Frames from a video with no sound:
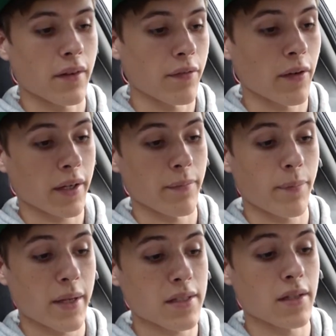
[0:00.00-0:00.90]
the fucking
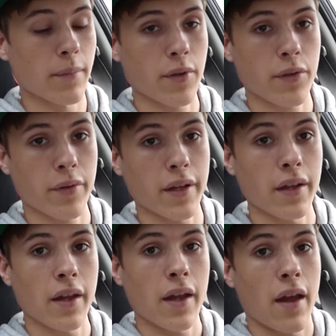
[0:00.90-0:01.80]
piston number 3.